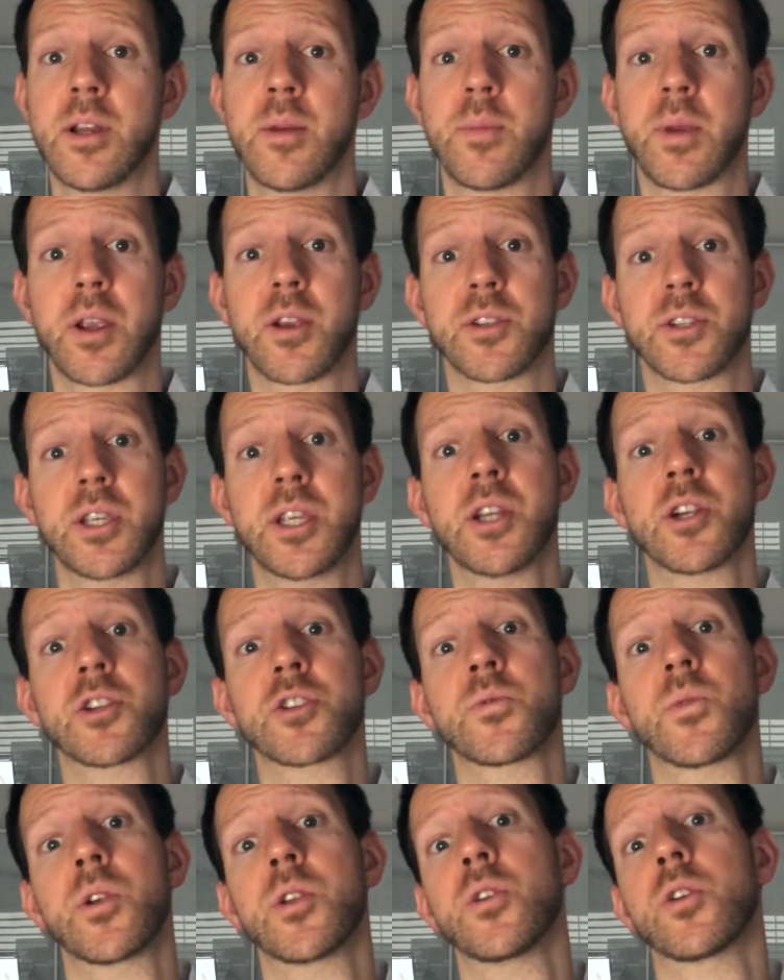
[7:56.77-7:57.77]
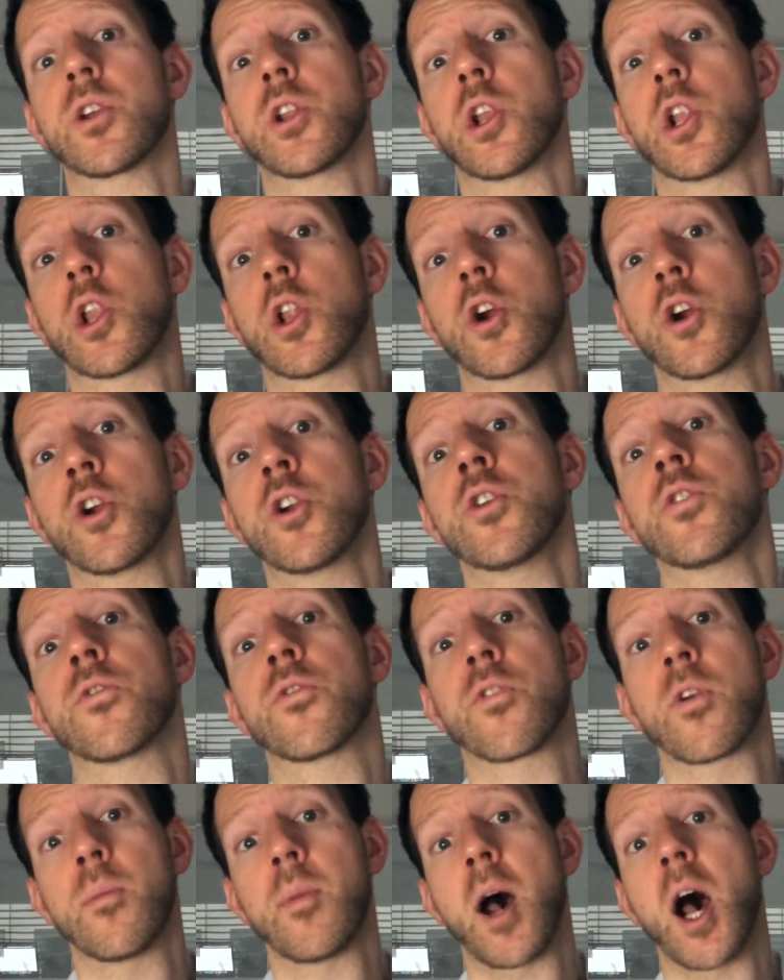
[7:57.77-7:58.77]
because here's where you can learn
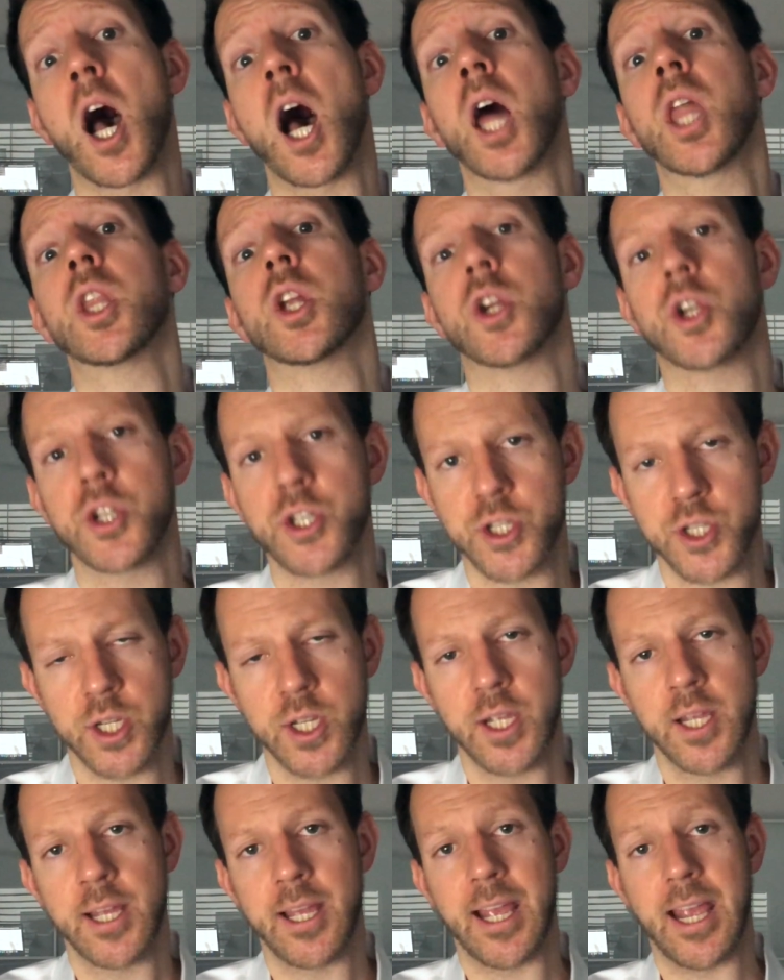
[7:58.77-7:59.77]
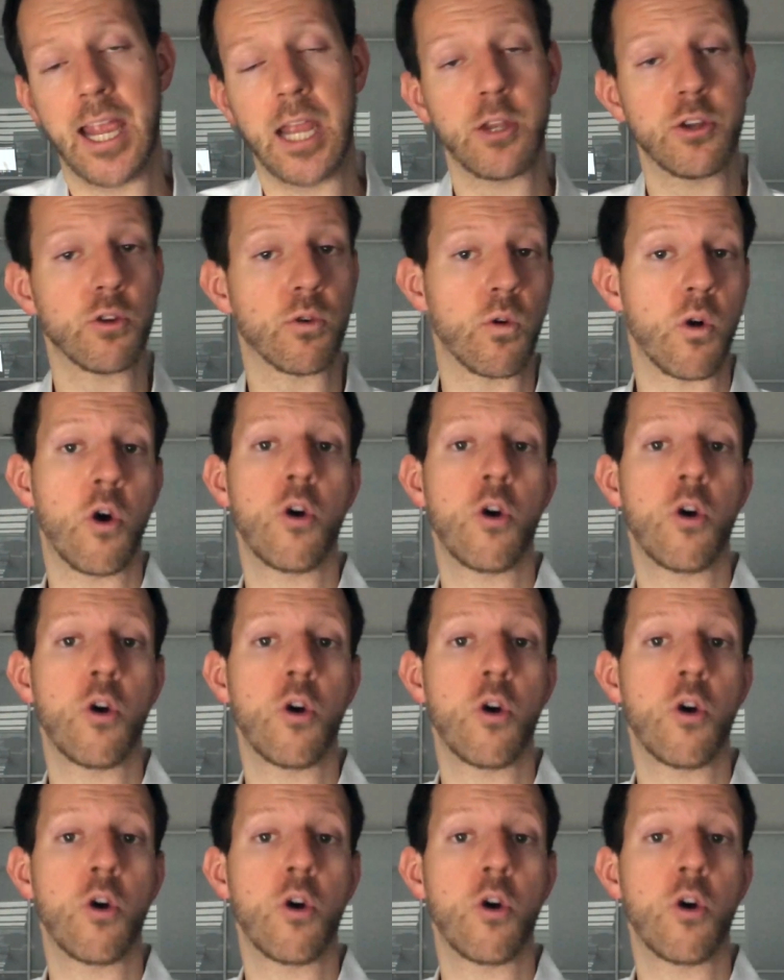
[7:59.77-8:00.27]
from others and your